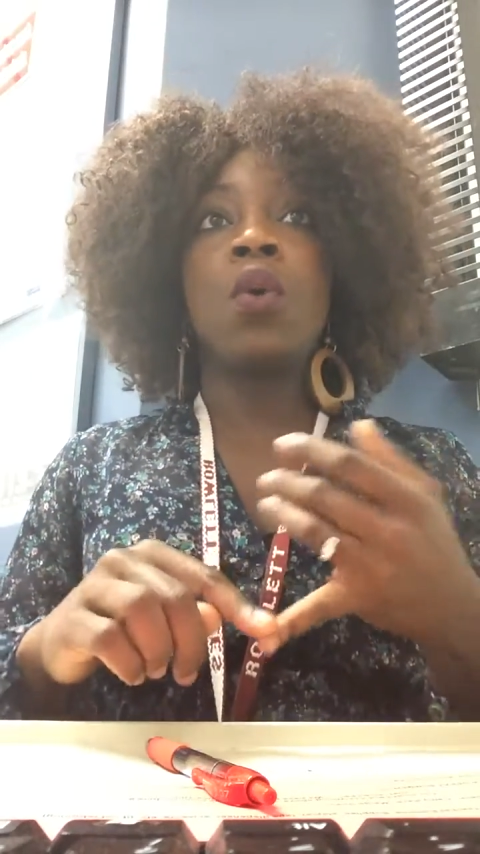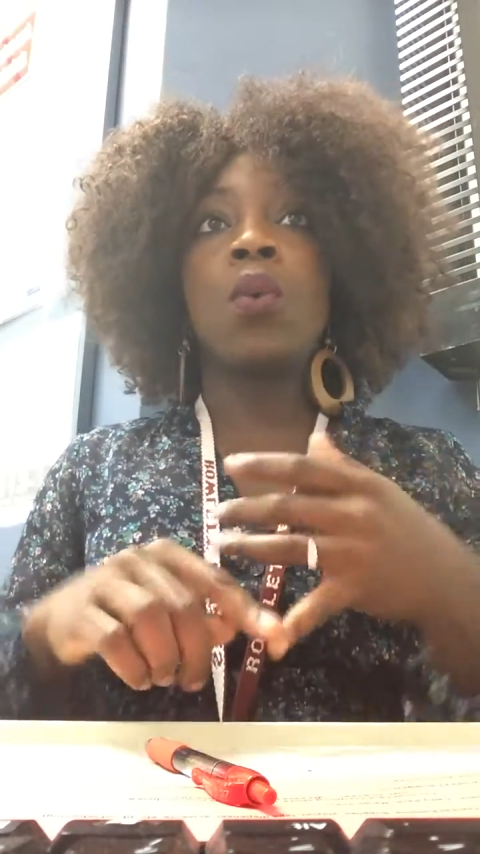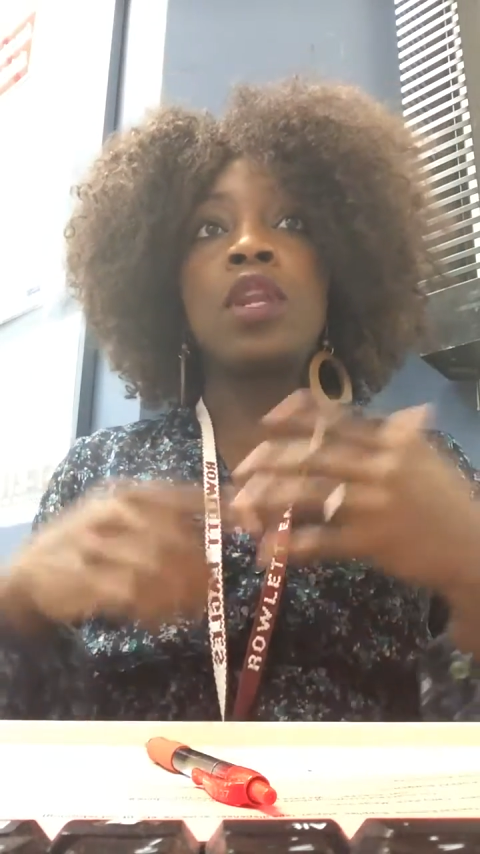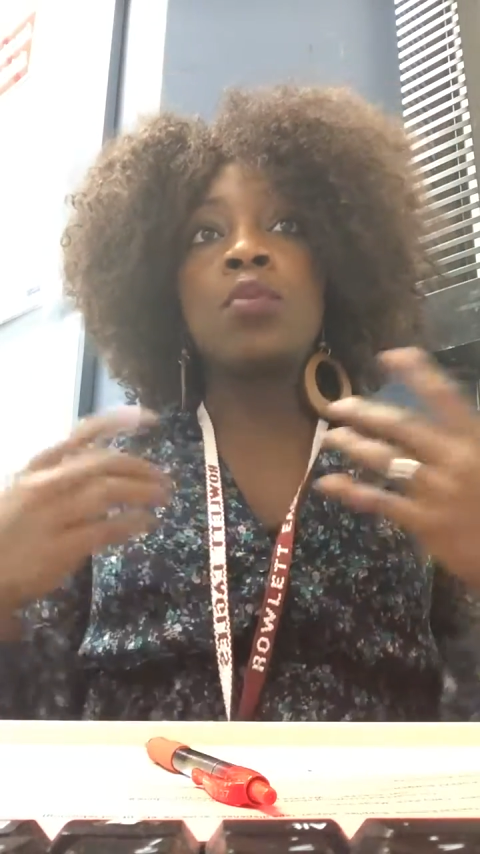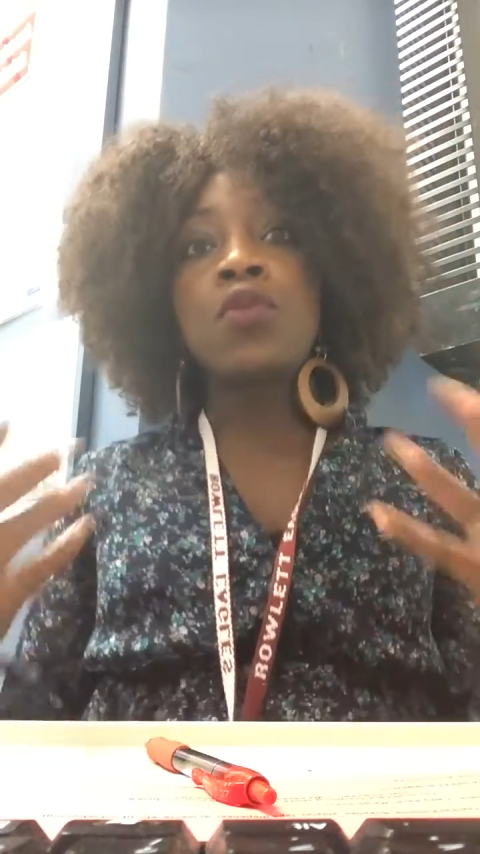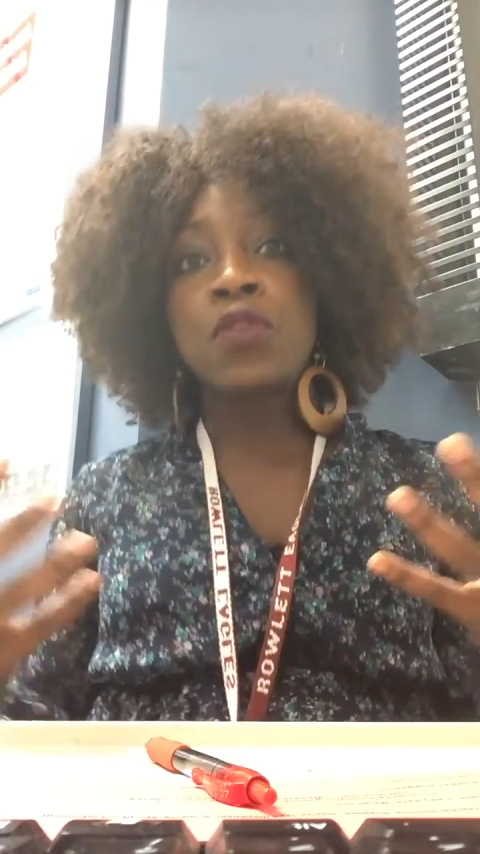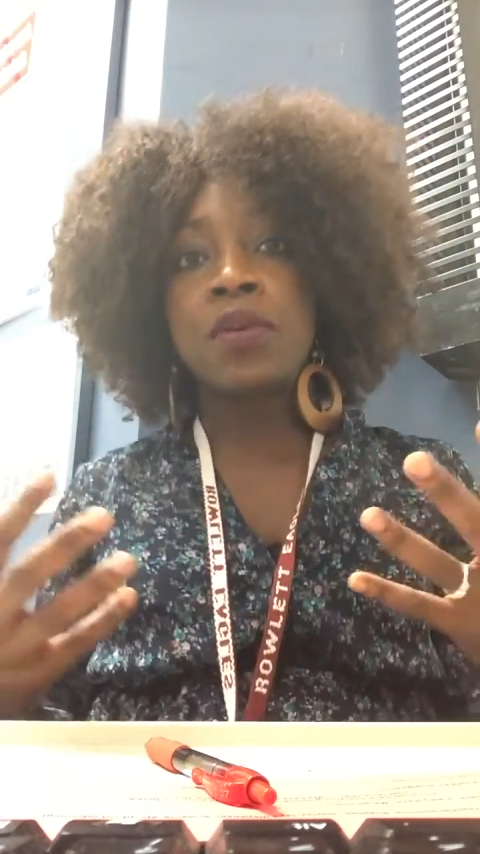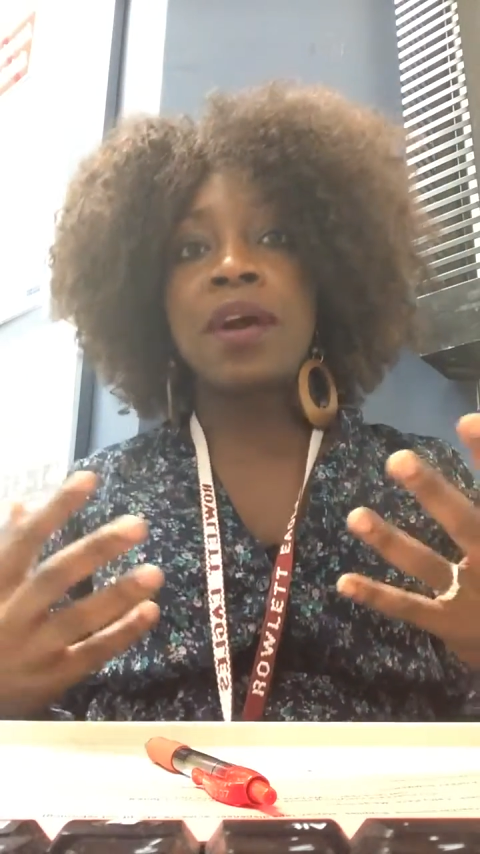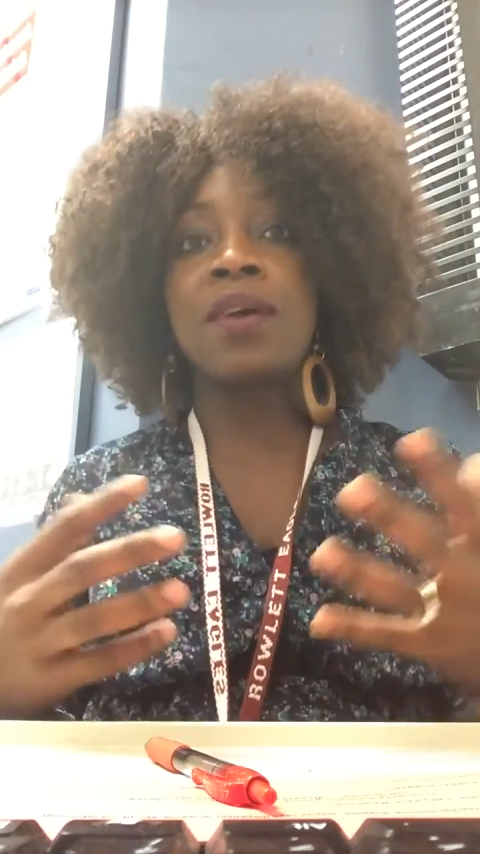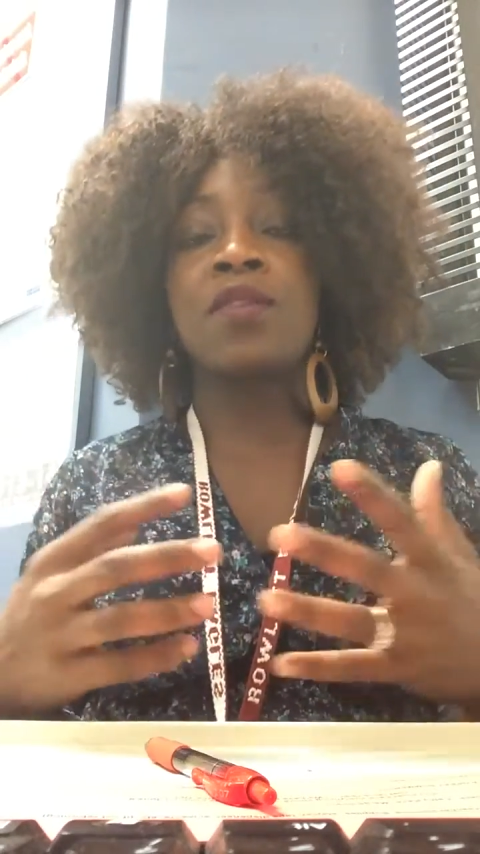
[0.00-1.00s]
When you move
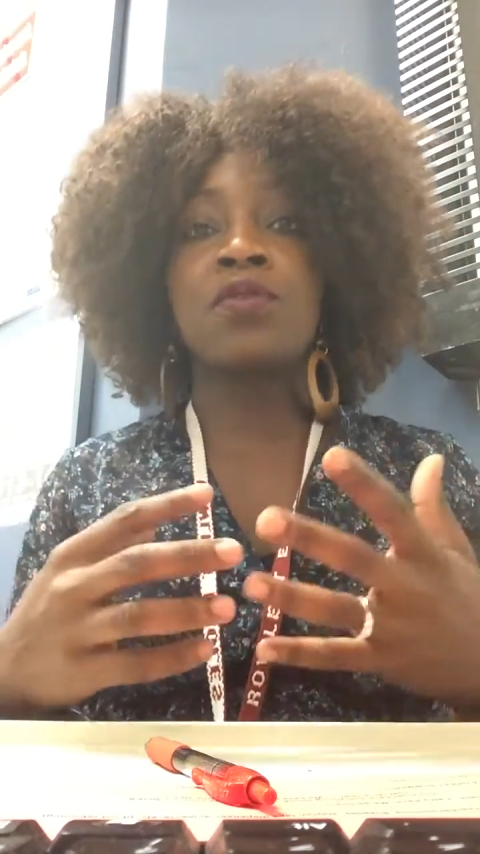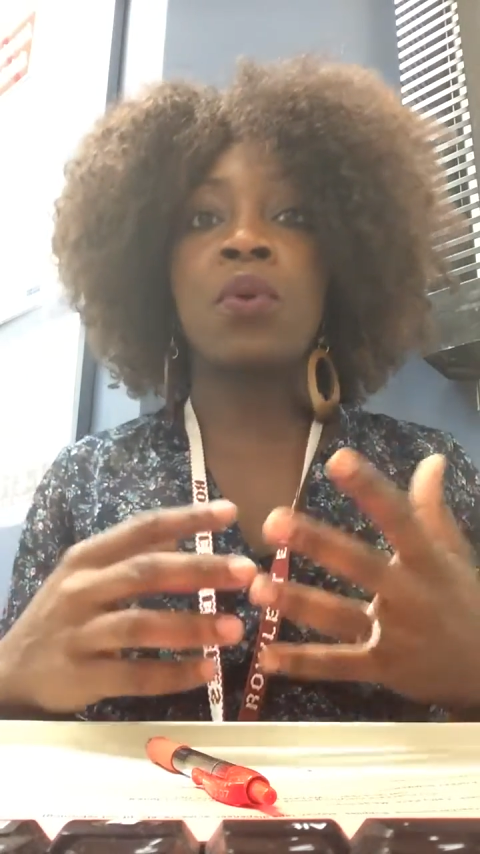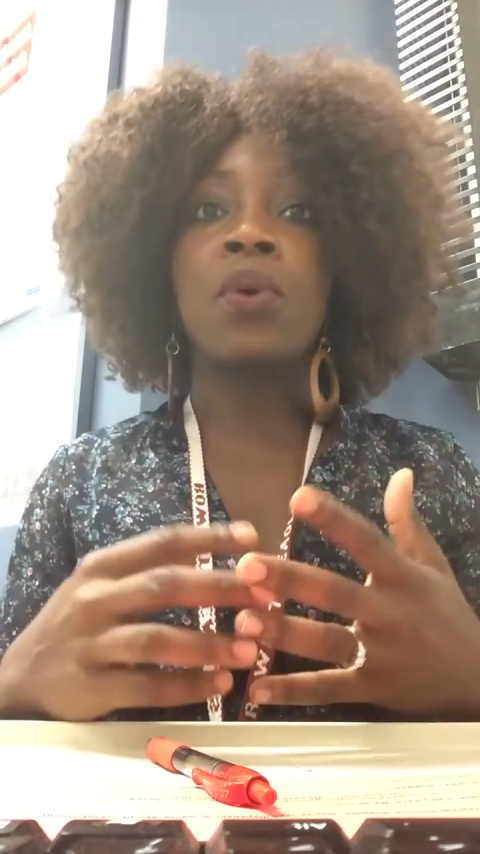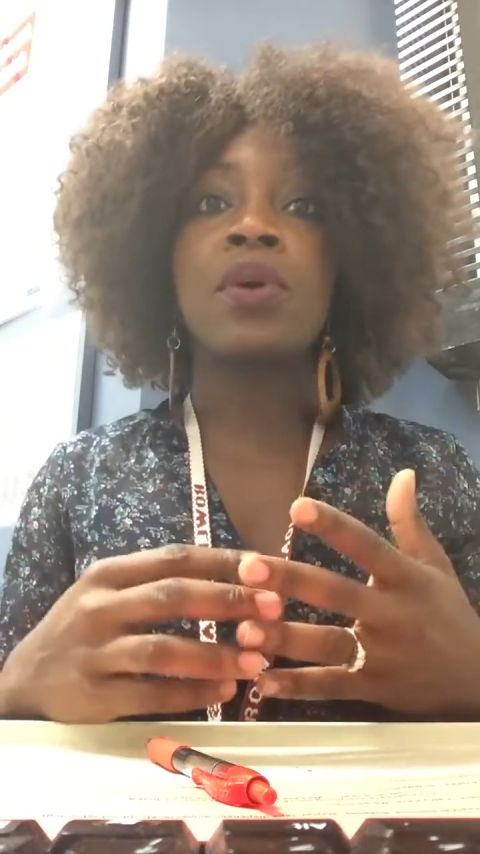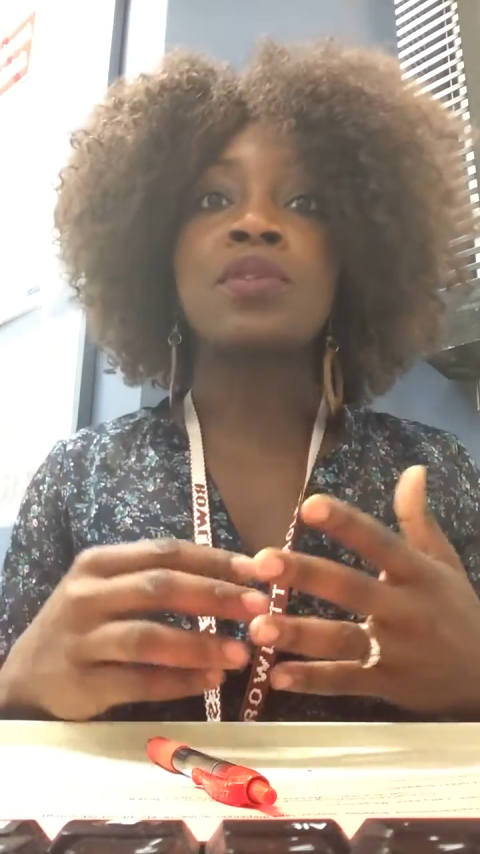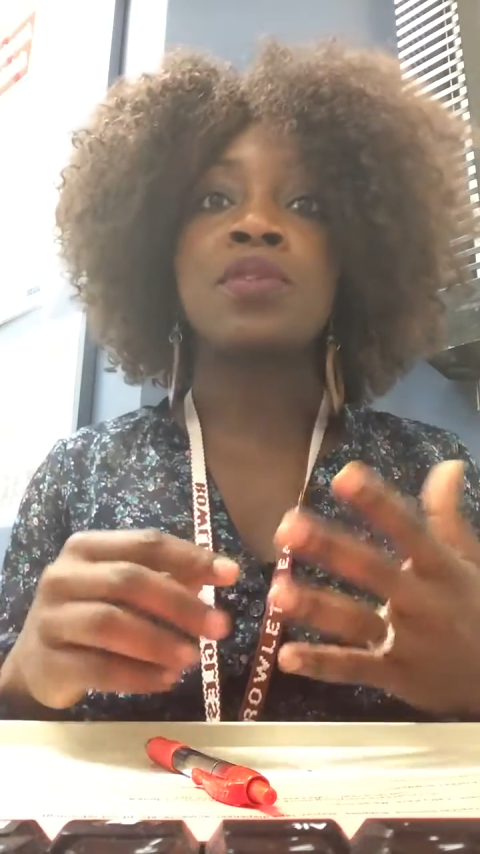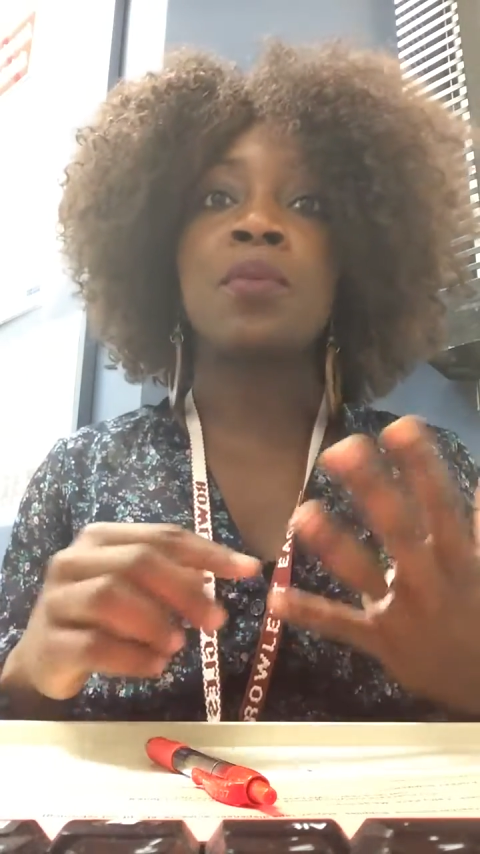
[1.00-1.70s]
around, of course,